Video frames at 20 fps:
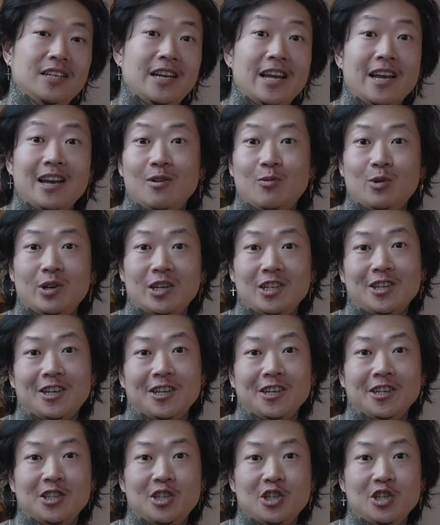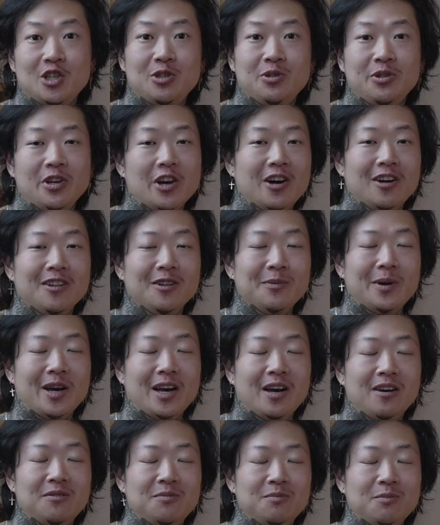today I want to talk to y'all
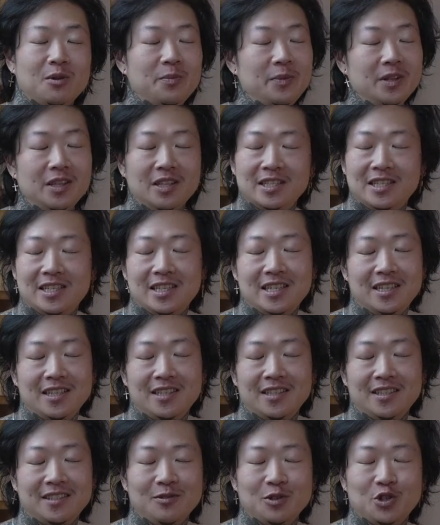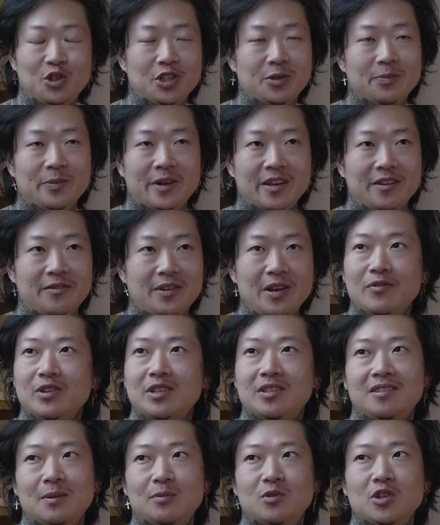about mobility, which is my
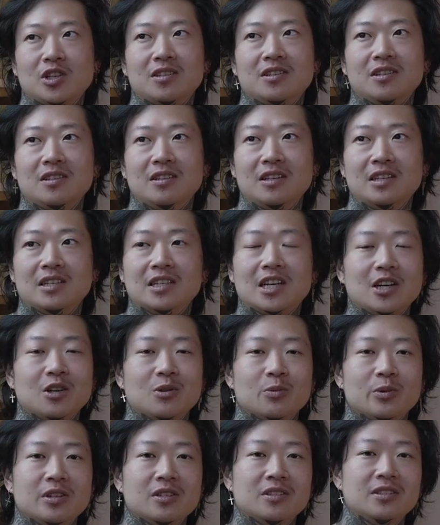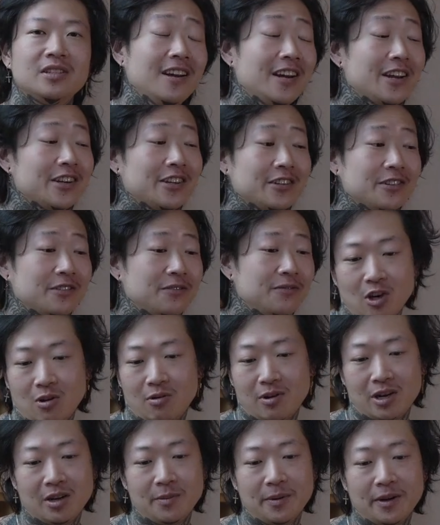favorite subject in the entire world. And I could
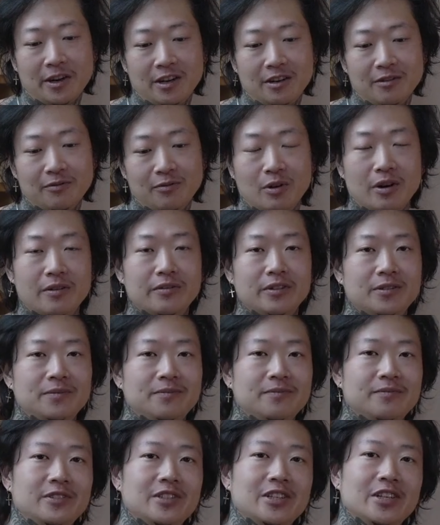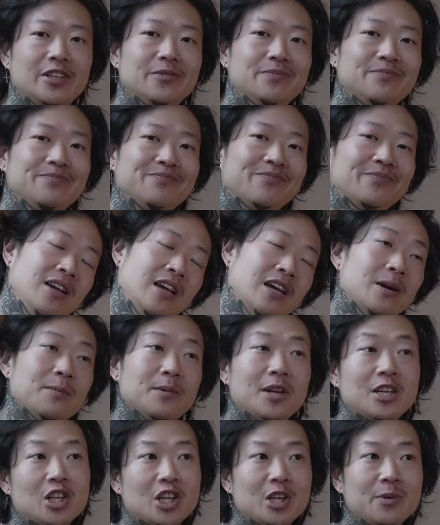go on about it forever. And I'm
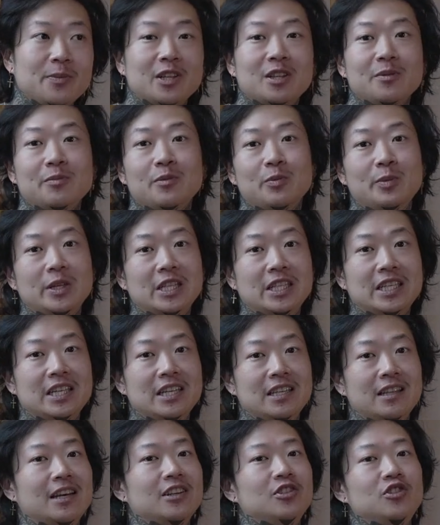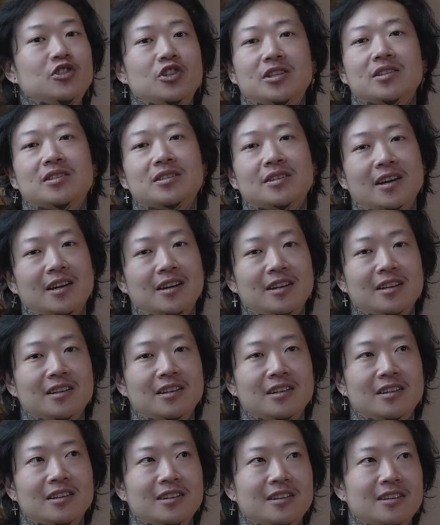not talking about the mobility that just kind
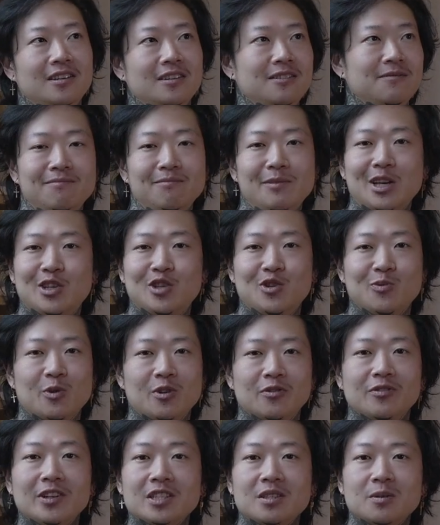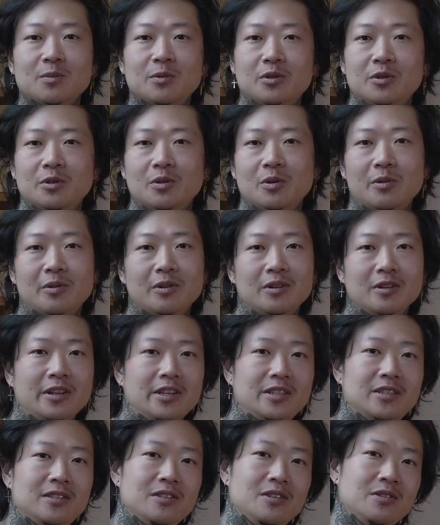of makes you more flexible or
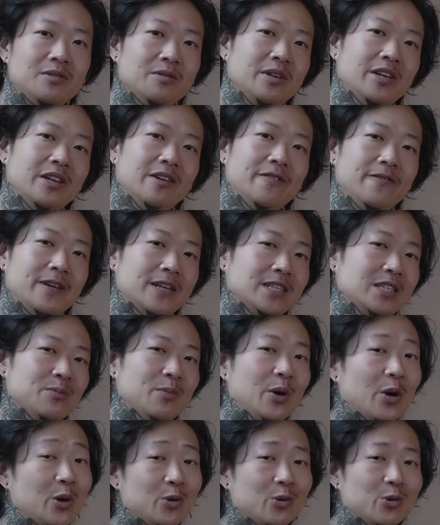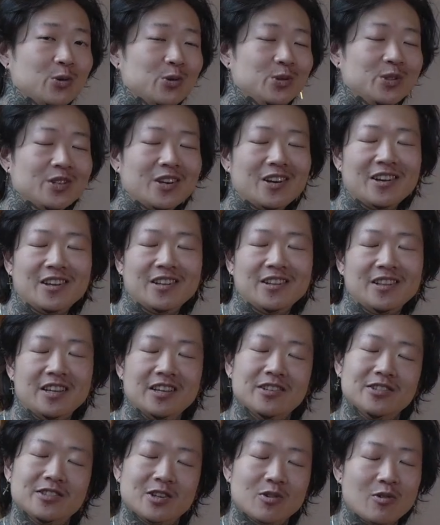lets you hit a fancy pose on the
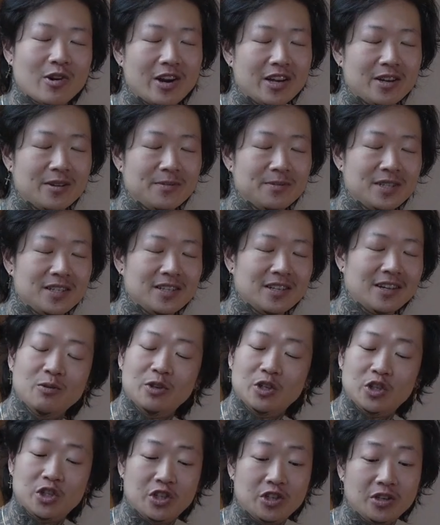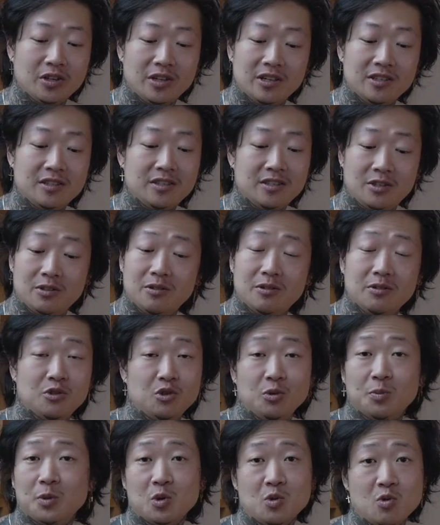Instagrams, which is still
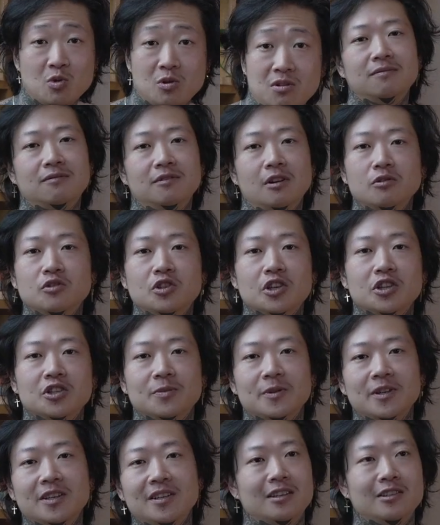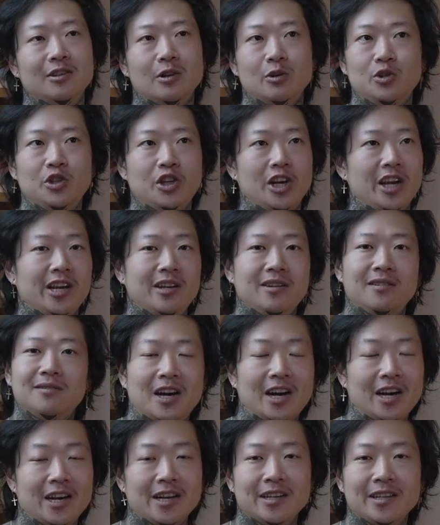super cool. No judgment, no shade.
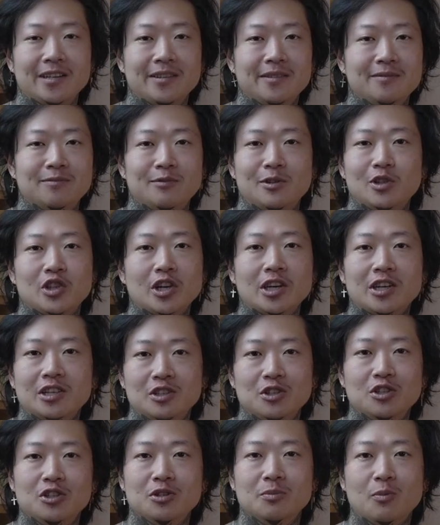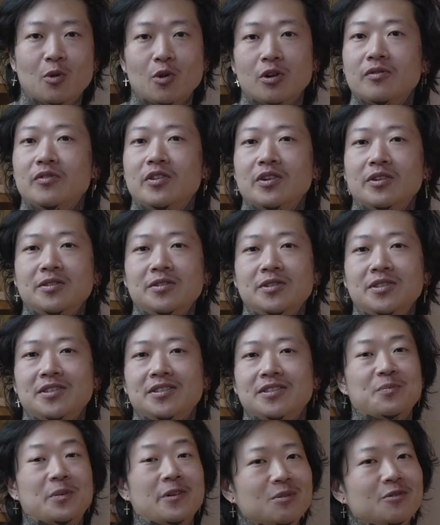I wish I could do more of those.
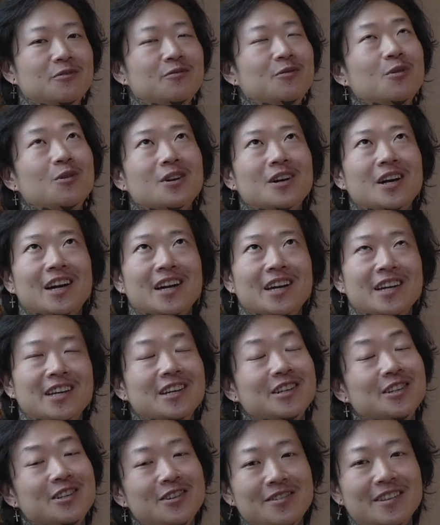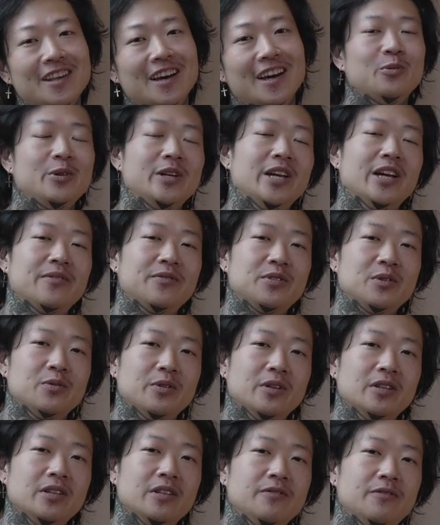But before I can do that, we have to
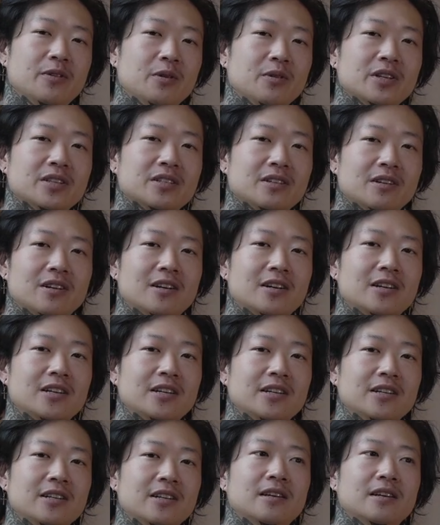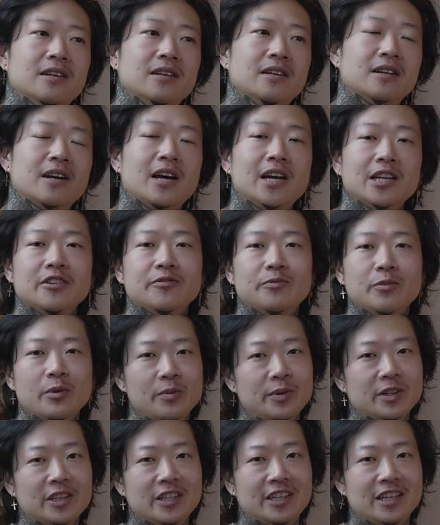really focus on the kind of
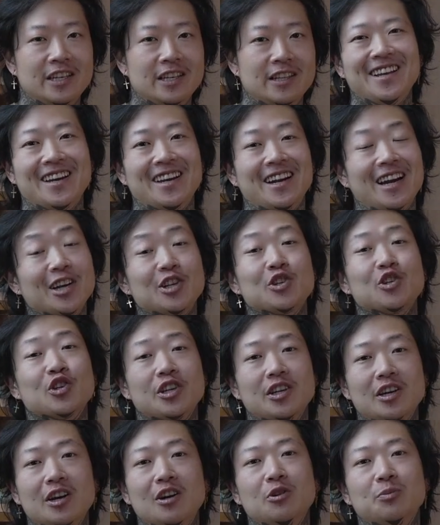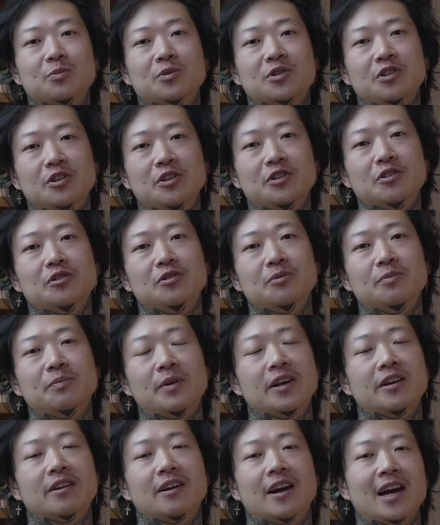mobility that actually helps you
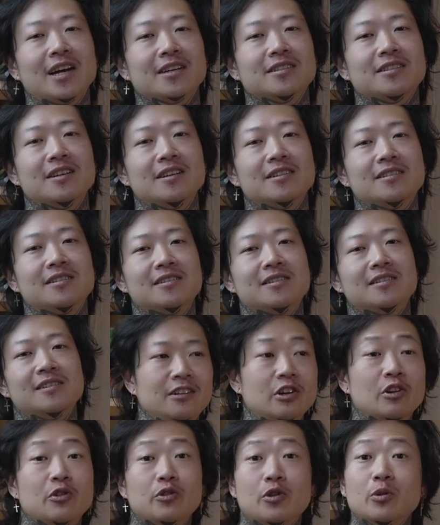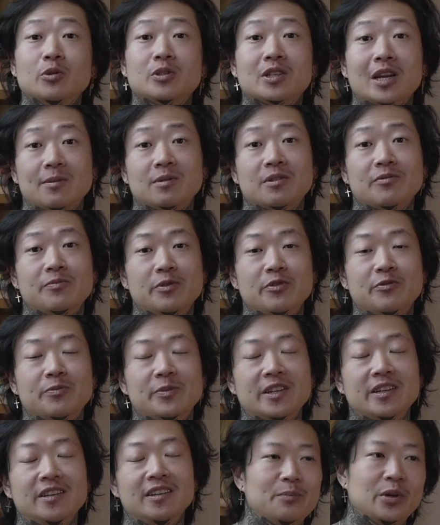better access, those types of
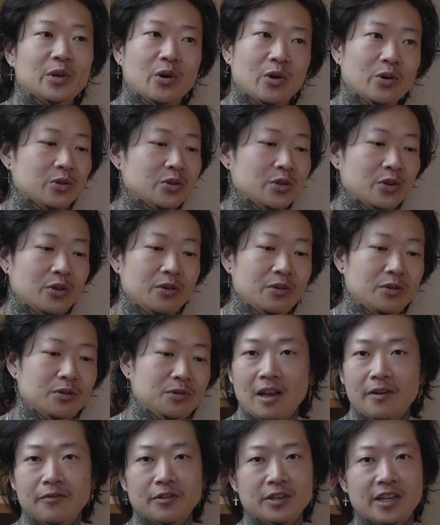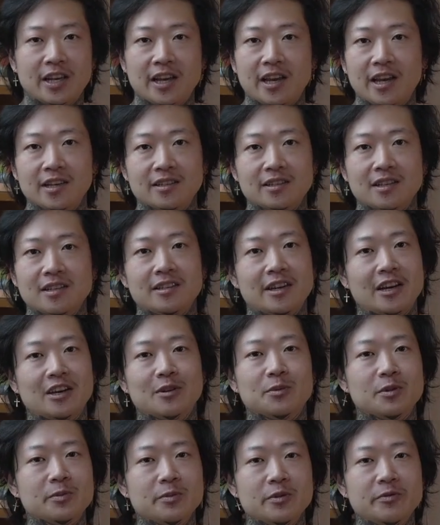movement, but also everyday
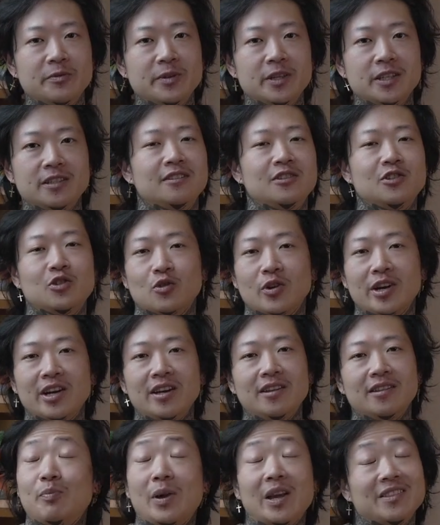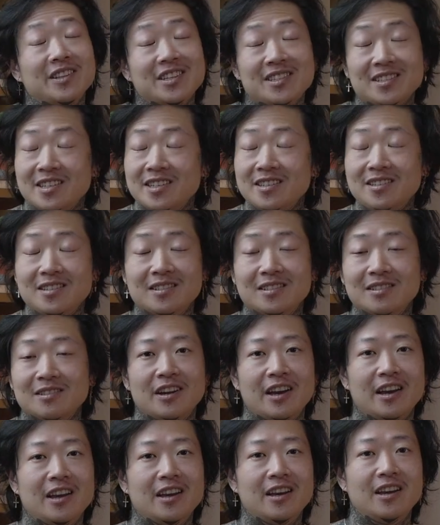sustainable movement, strength, painlessness,
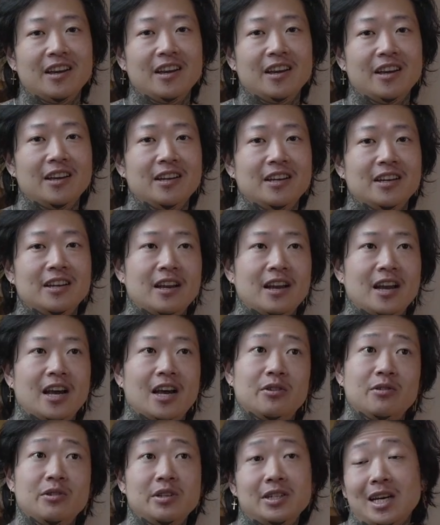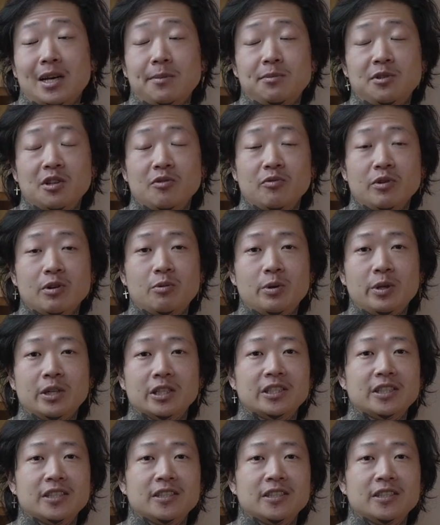and how to adapt to the real world.